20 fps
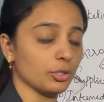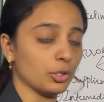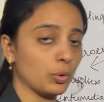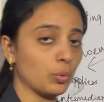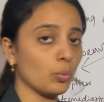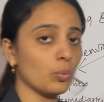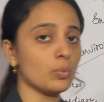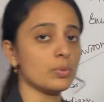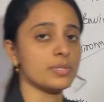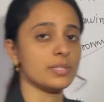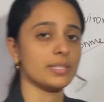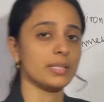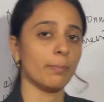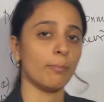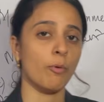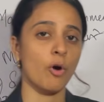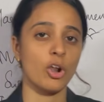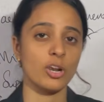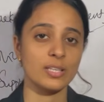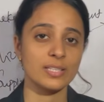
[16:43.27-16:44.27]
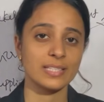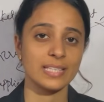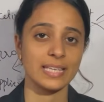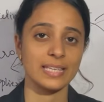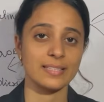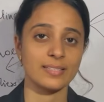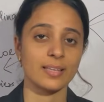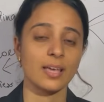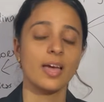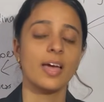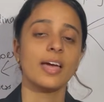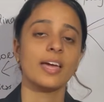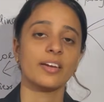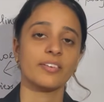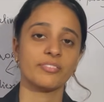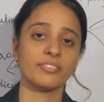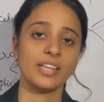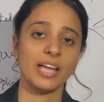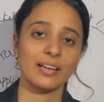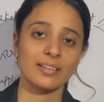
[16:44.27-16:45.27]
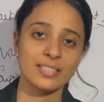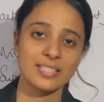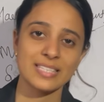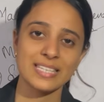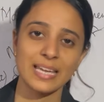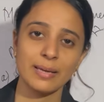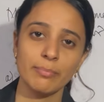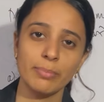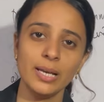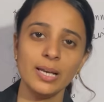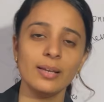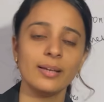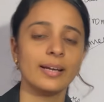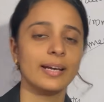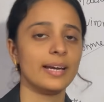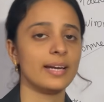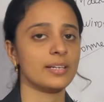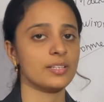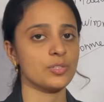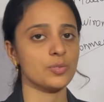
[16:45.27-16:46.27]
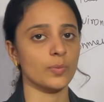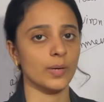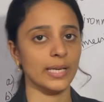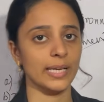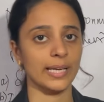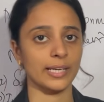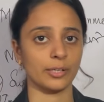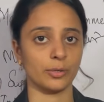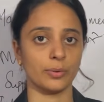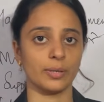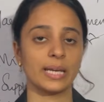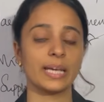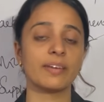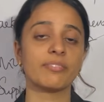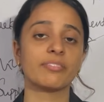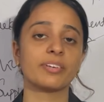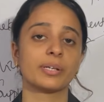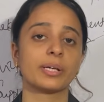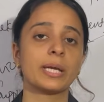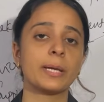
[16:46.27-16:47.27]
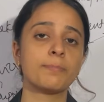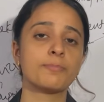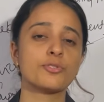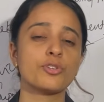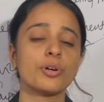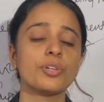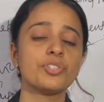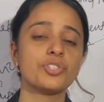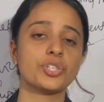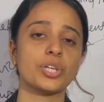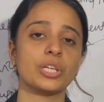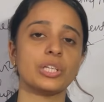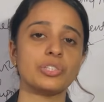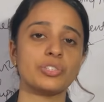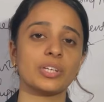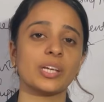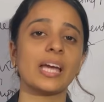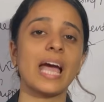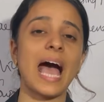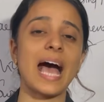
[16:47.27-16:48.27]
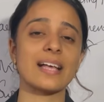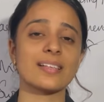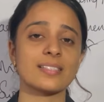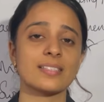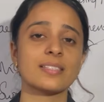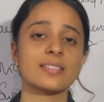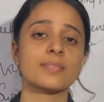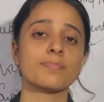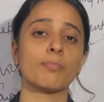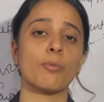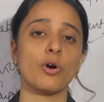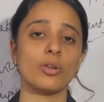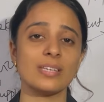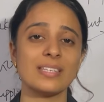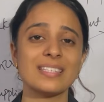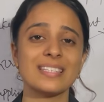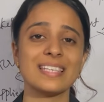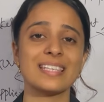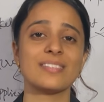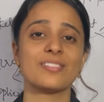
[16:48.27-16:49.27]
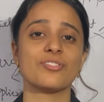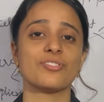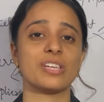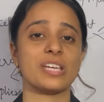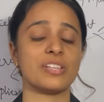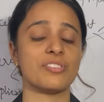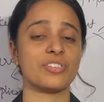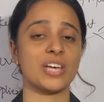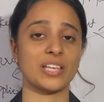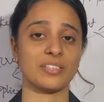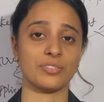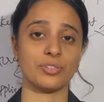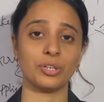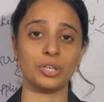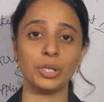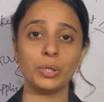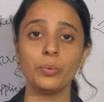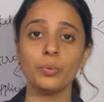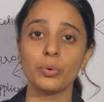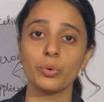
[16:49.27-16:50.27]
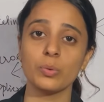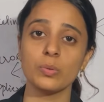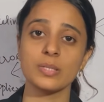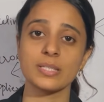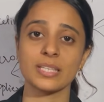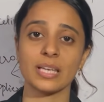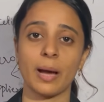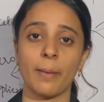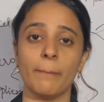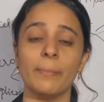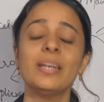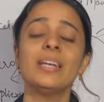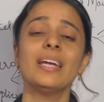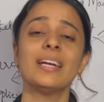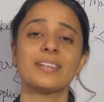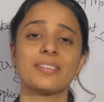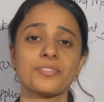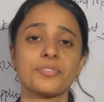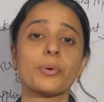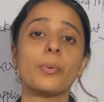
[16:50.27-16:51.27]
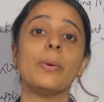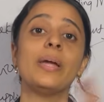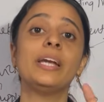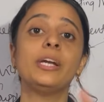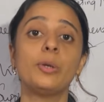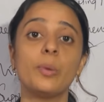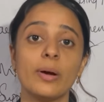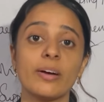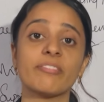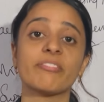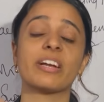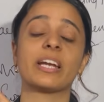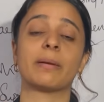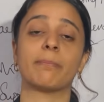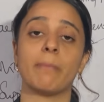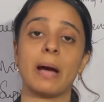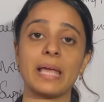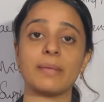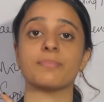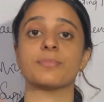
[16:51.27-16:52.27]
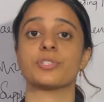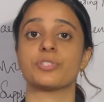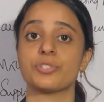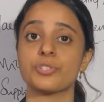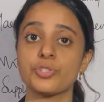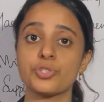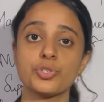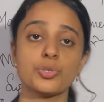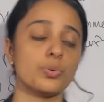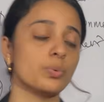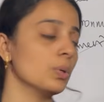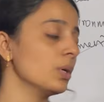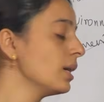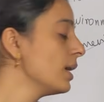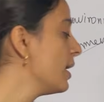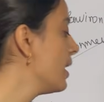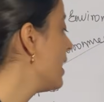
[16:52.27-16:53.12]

The rules, the policies, if they are stable, it is well and good. If it keeps on changing, as the policies change, as the new rules come in, it is going to affect my business too.